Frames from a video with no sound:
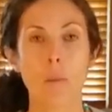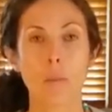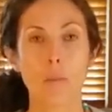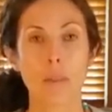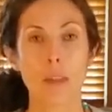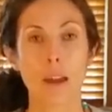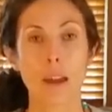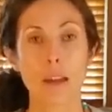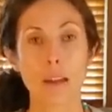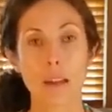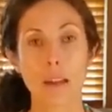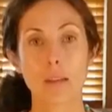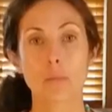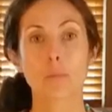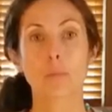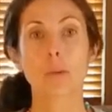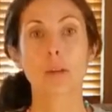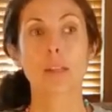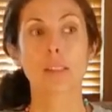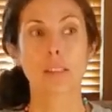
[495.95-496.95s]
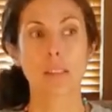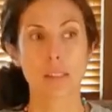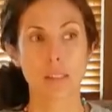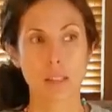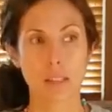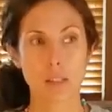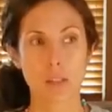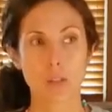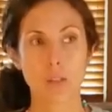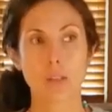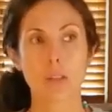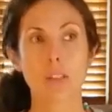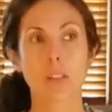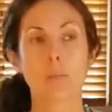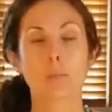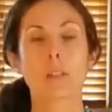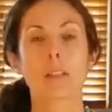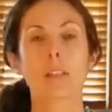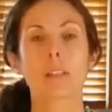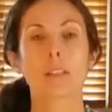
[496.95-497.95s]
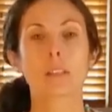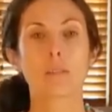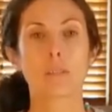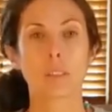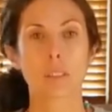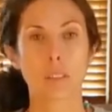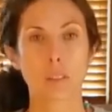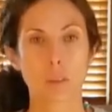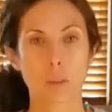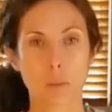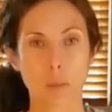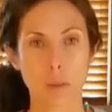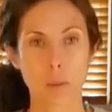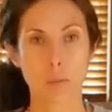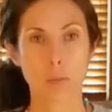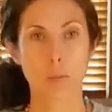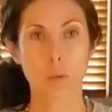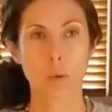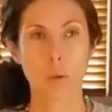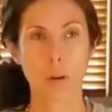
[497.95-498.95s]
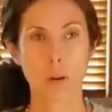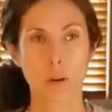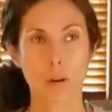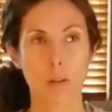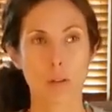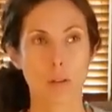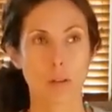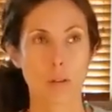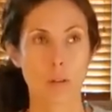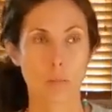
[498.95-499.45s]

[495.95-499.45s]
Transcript: that brings us into this place of a little bit more